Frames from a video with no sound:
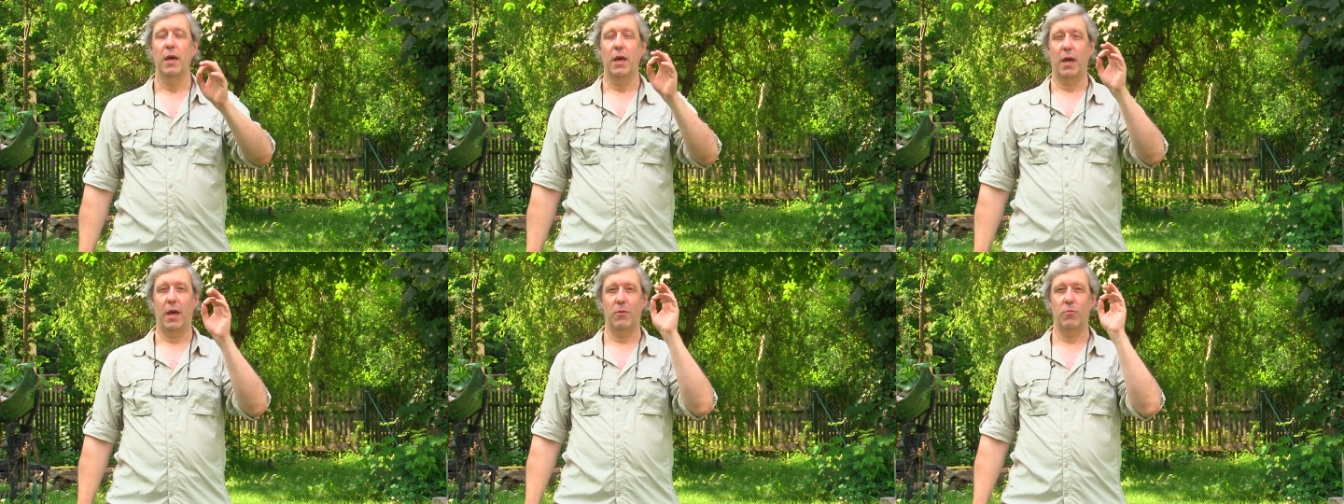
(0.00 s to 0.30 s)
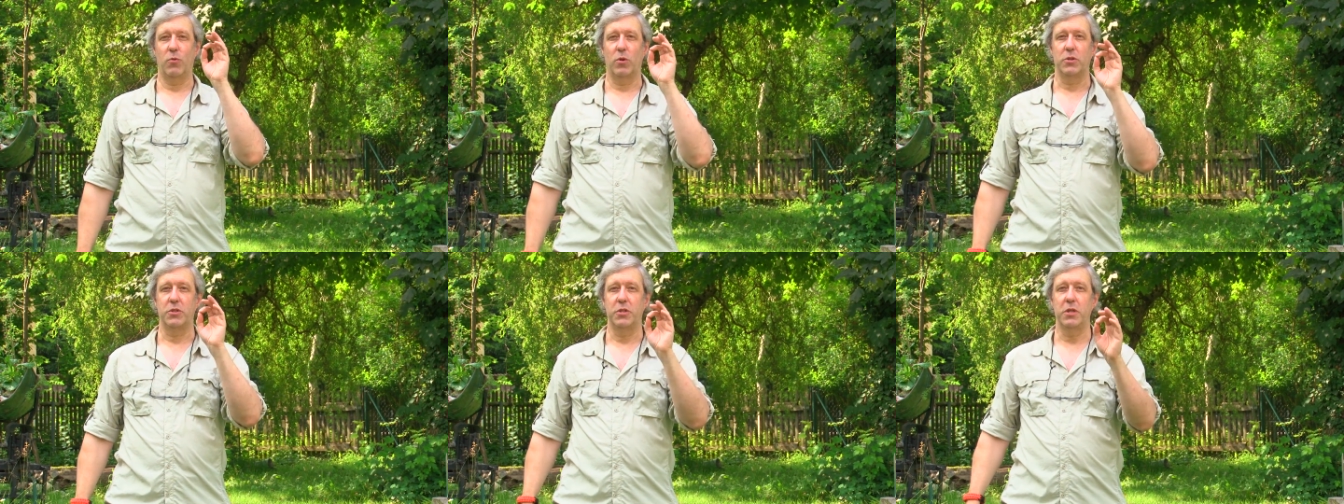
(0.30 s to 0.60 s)
And
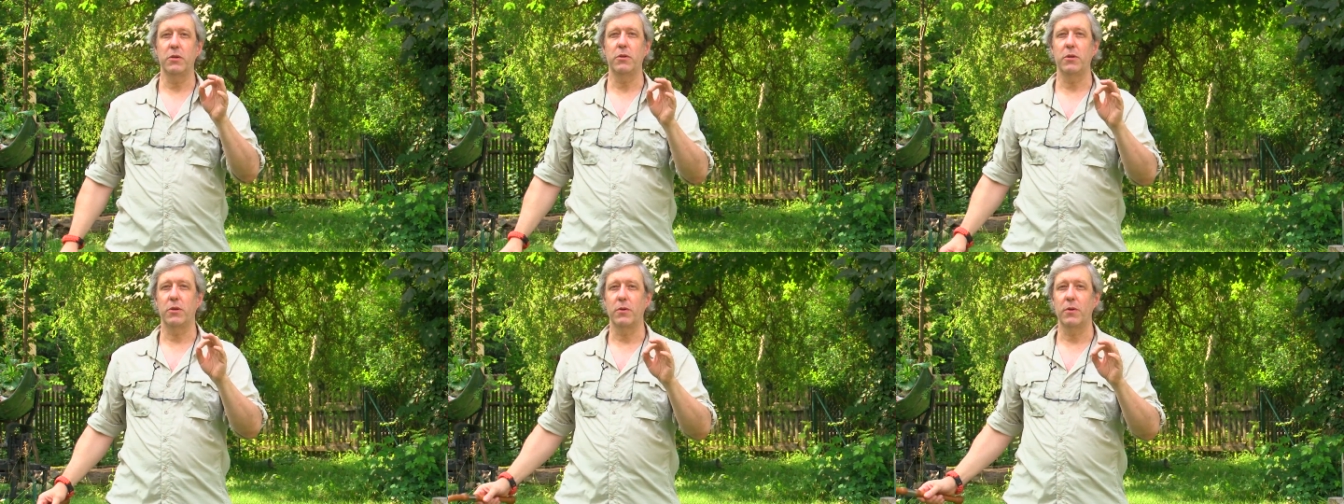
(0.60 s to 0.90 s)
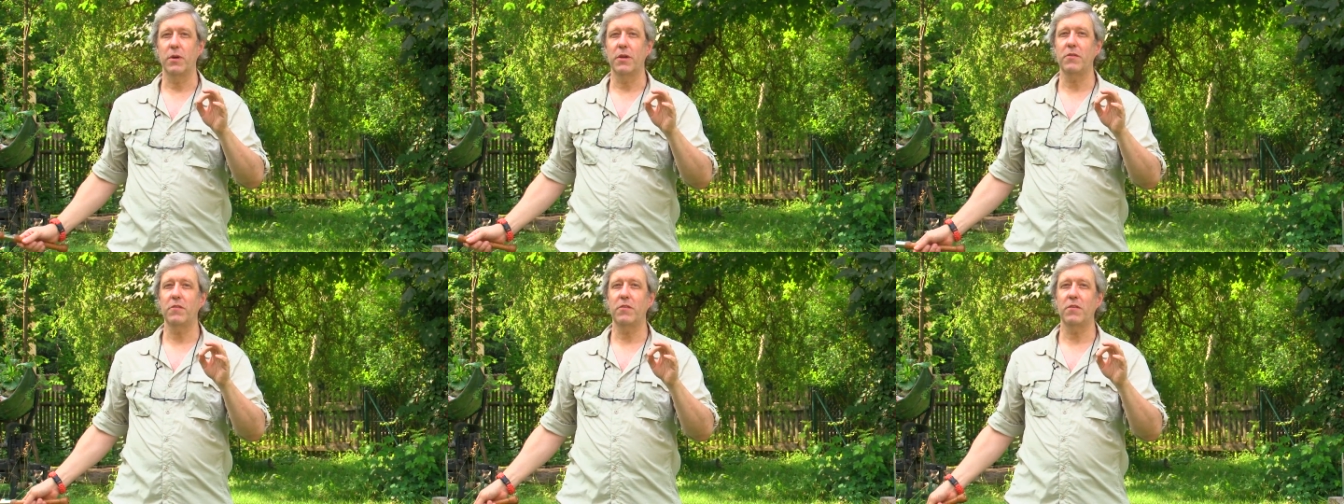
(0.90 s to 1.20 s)
what you do
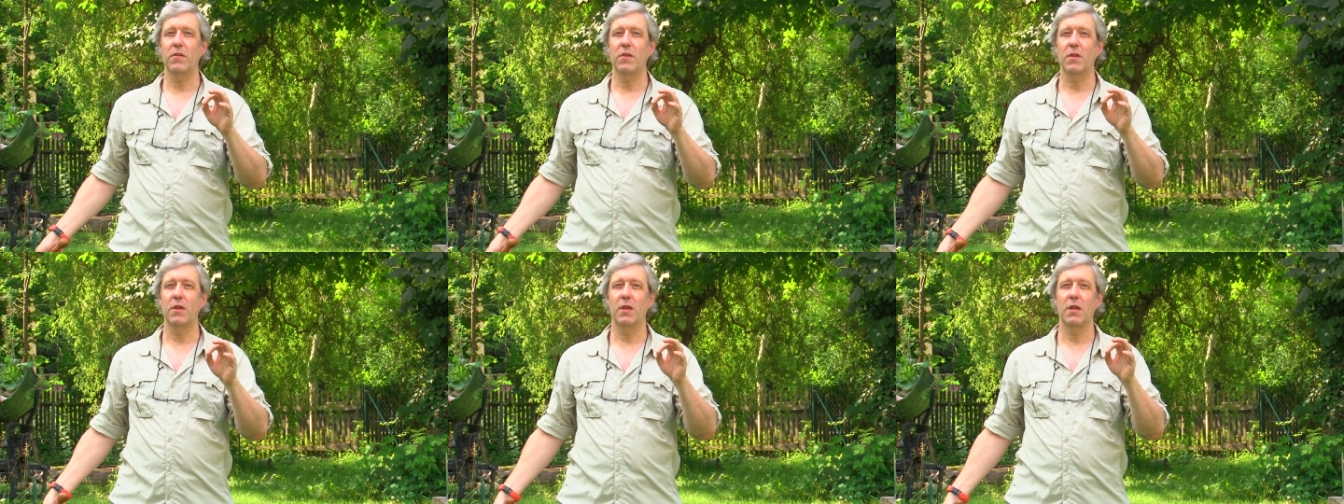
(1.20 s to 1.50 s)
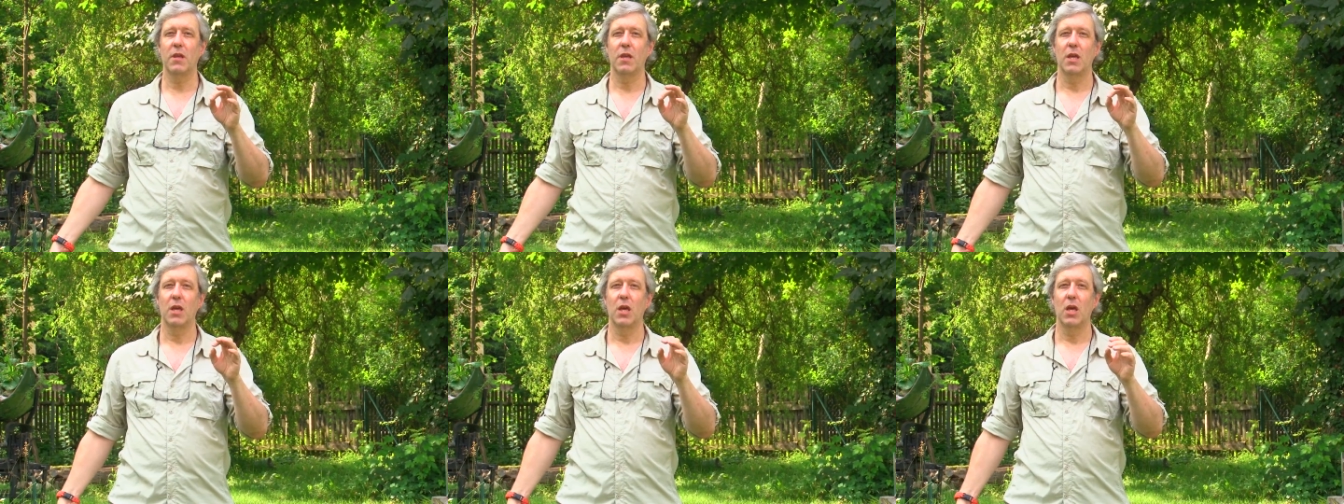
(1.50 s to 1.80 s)
is,
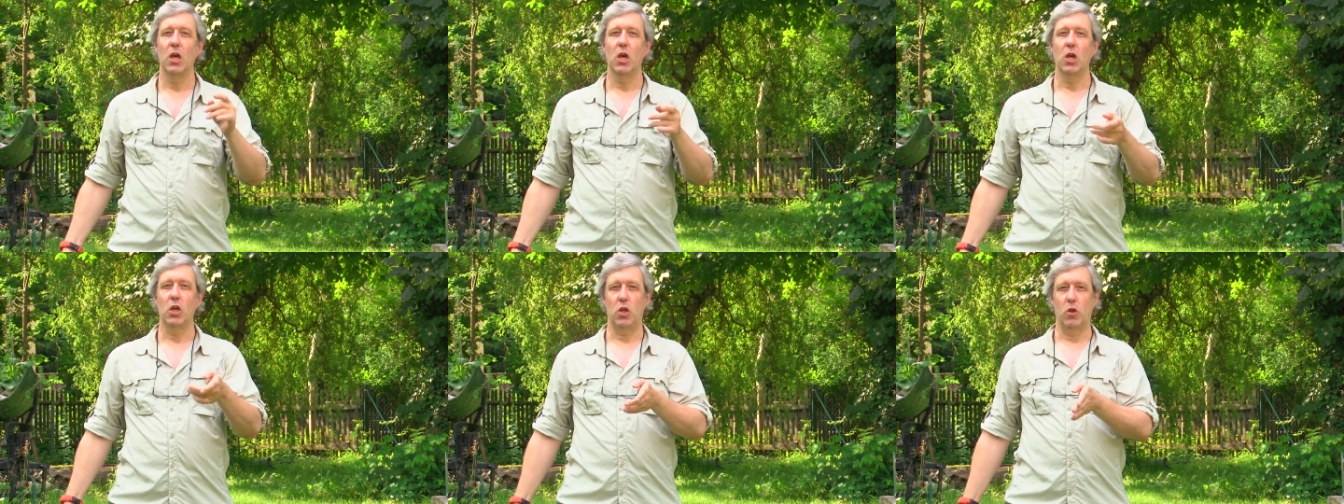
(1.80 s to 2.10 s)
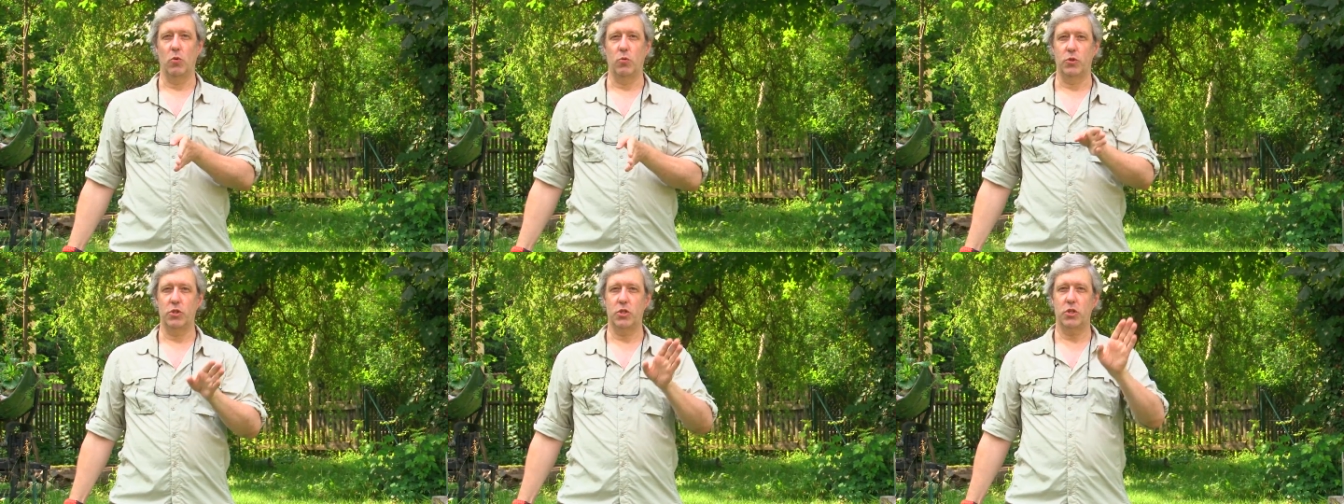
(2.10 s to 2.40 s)

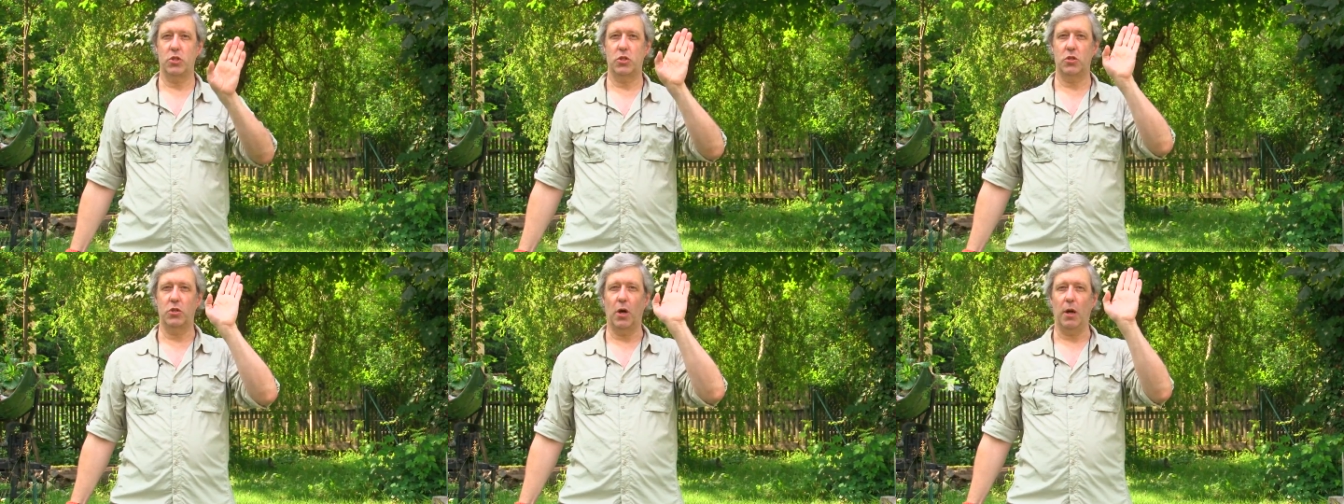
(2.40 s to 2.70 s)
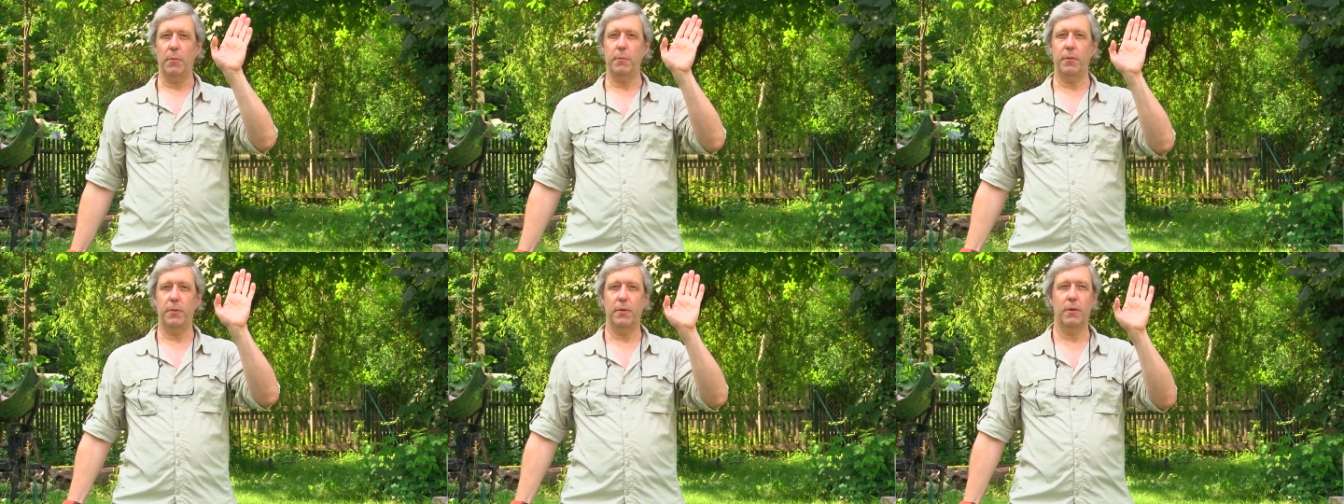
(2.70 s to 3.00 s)
you stop